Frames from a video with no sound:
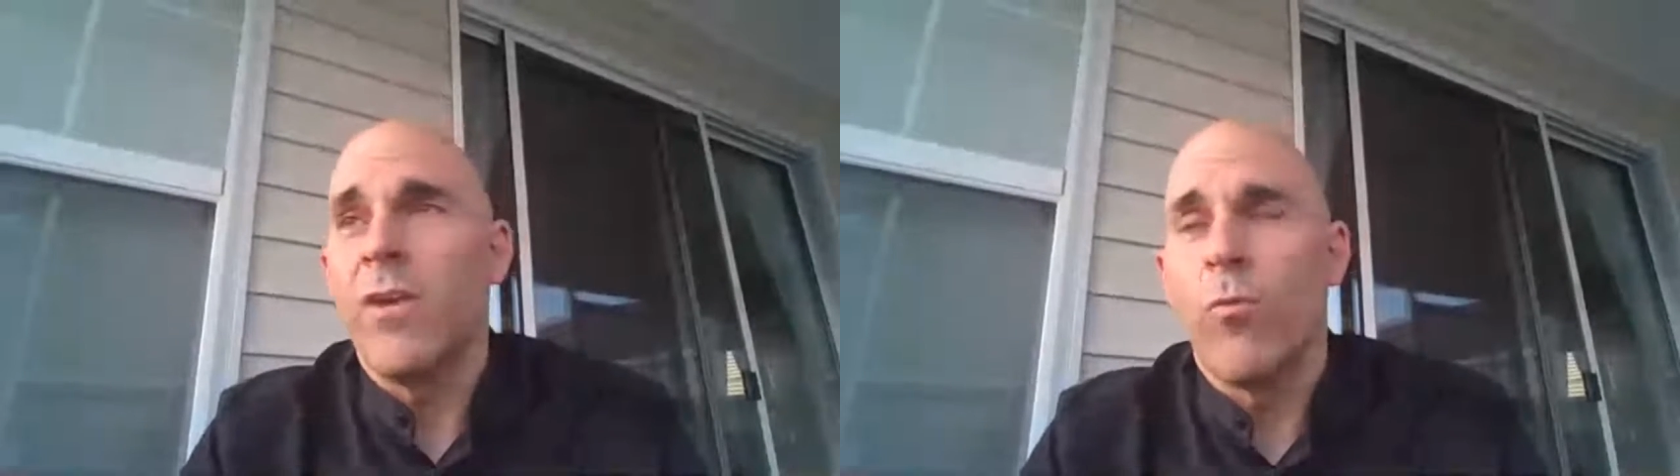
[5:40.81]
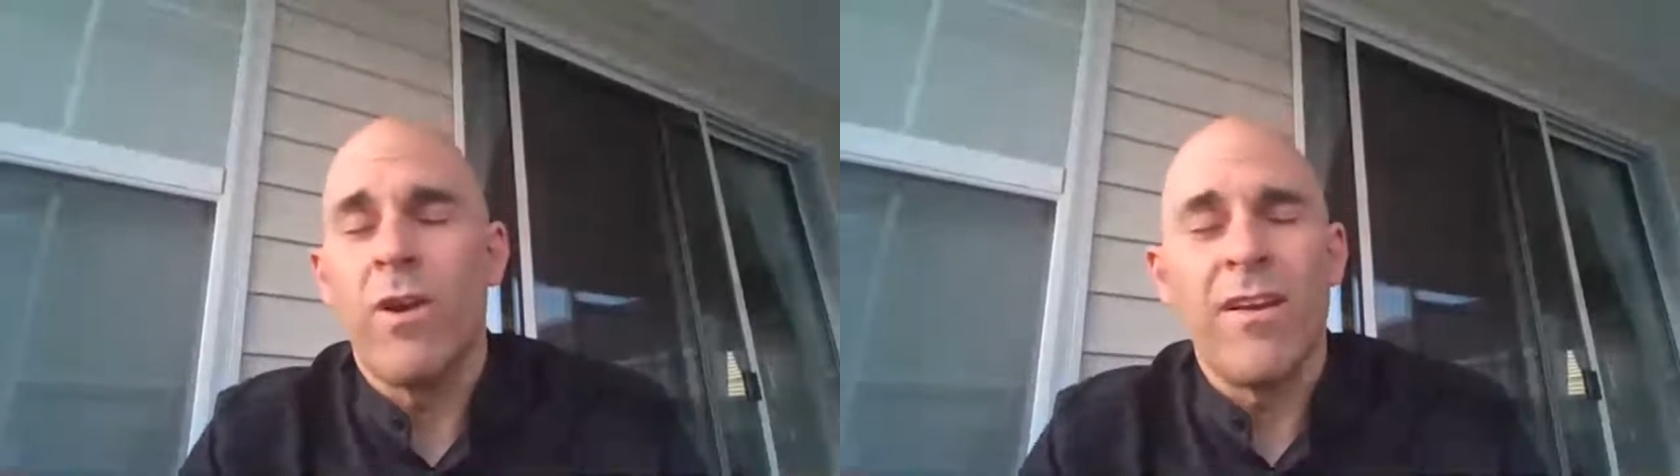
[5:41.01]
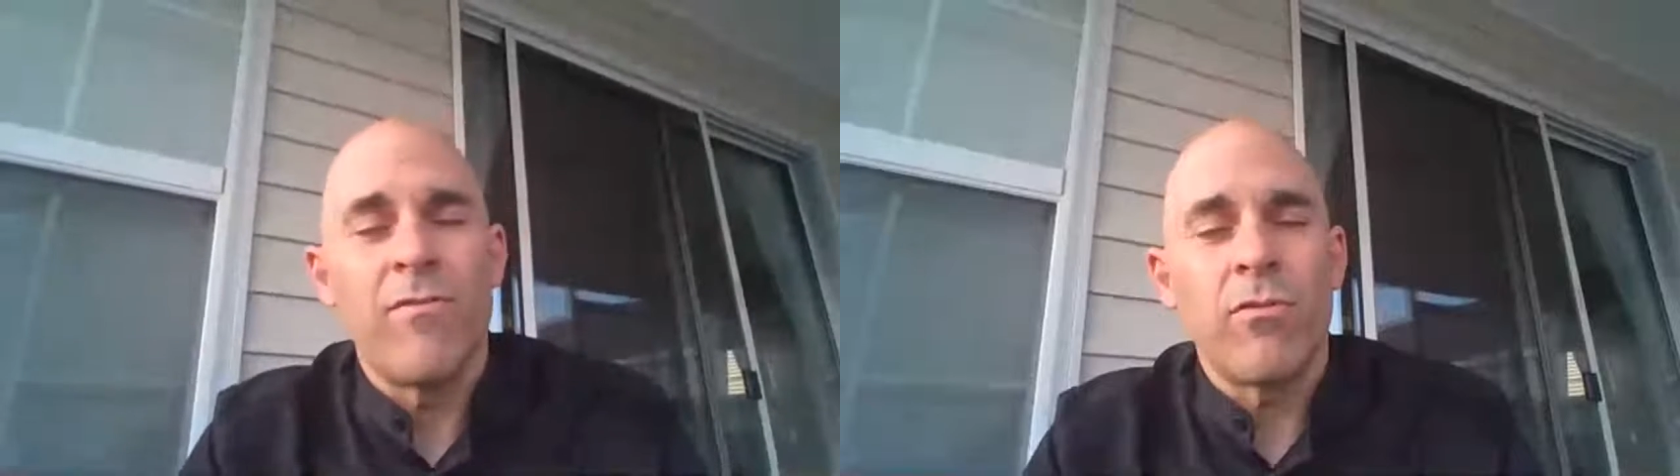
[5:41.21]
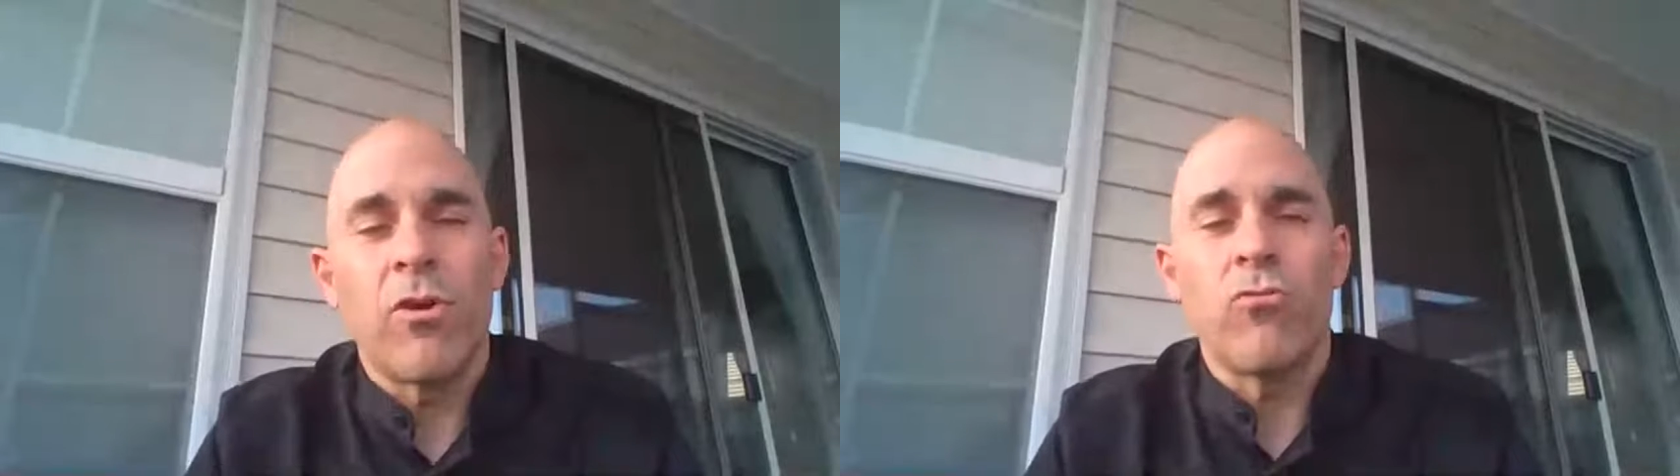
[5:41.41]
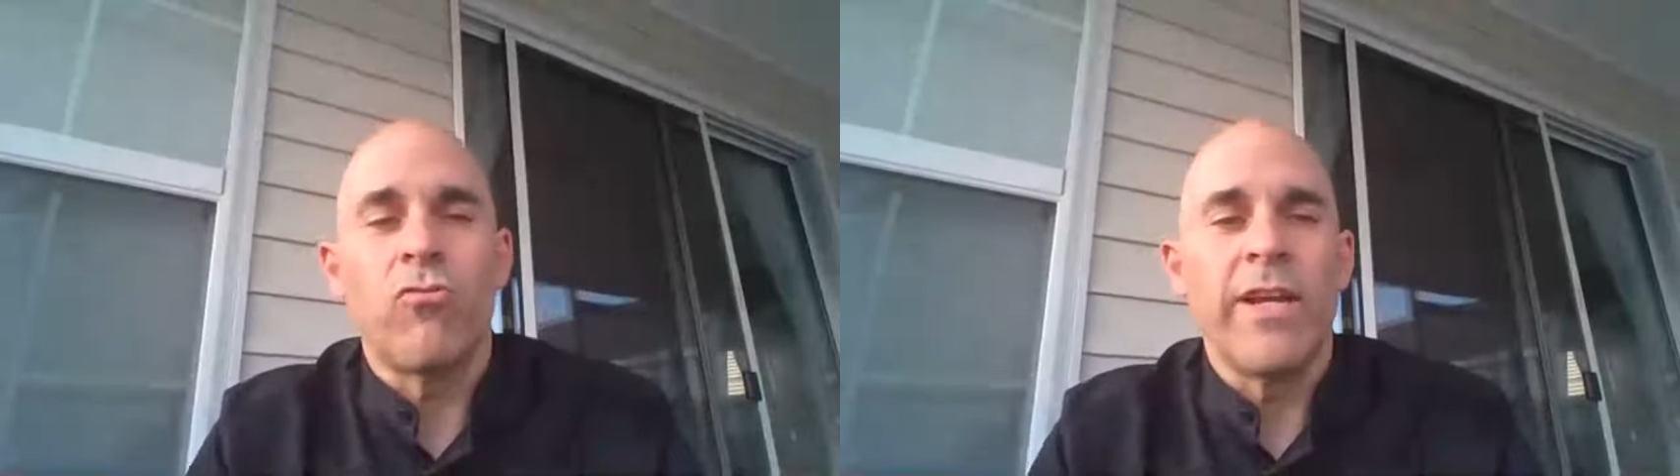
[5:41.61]
in
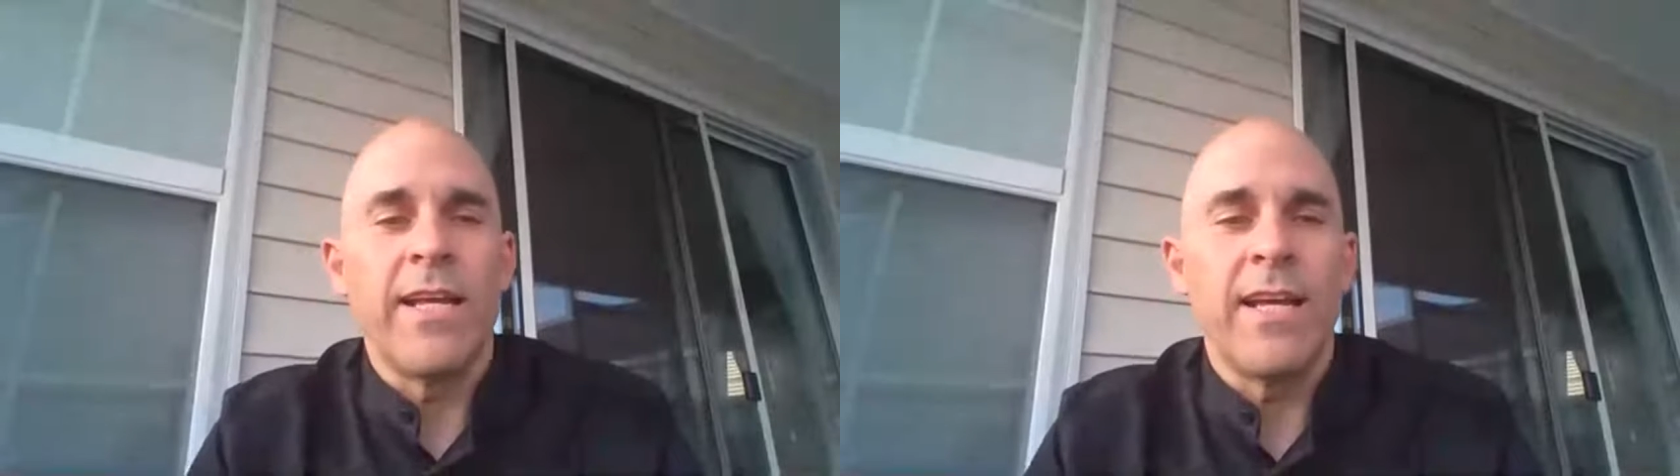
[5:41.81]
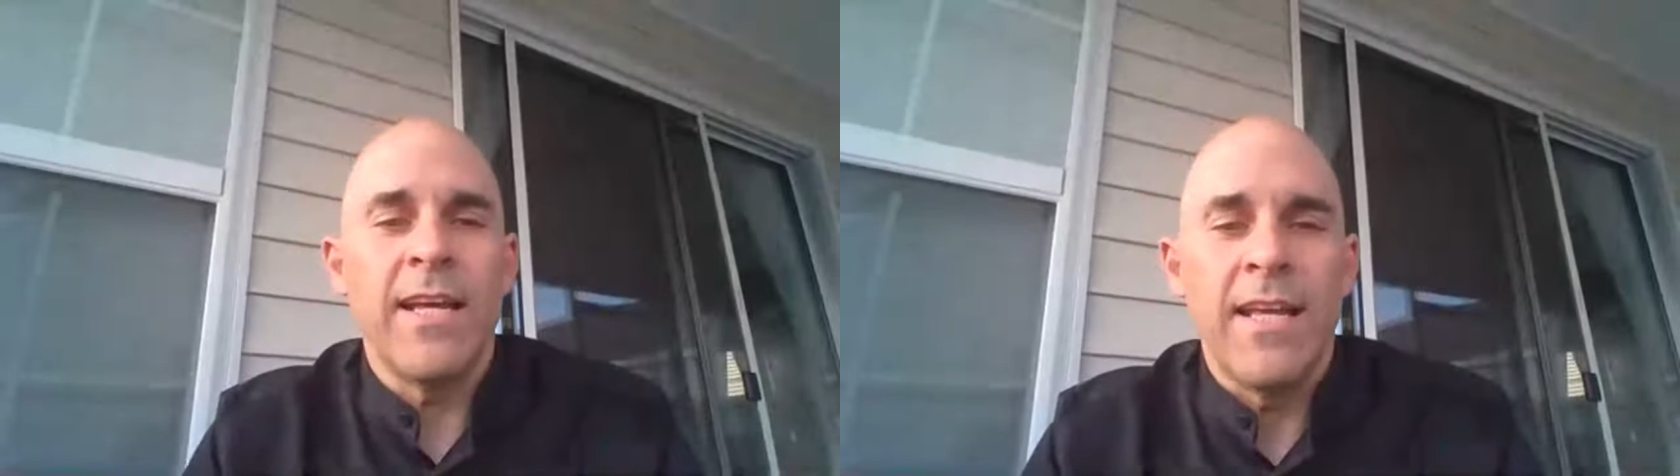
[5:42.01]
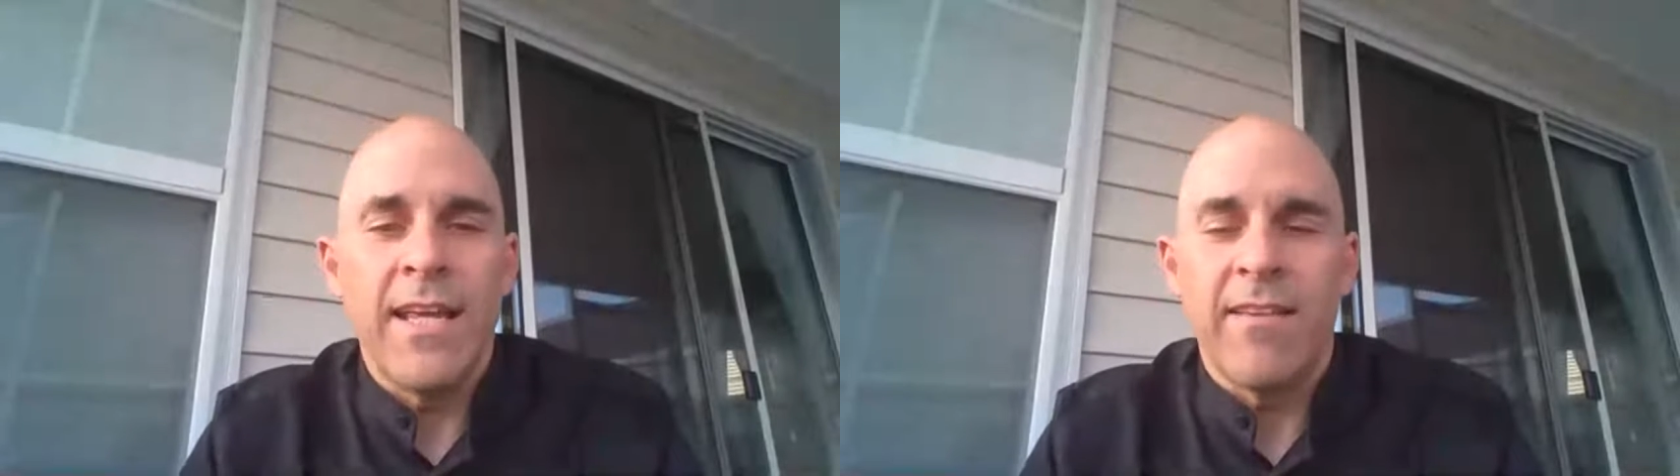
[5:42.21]
whatever arena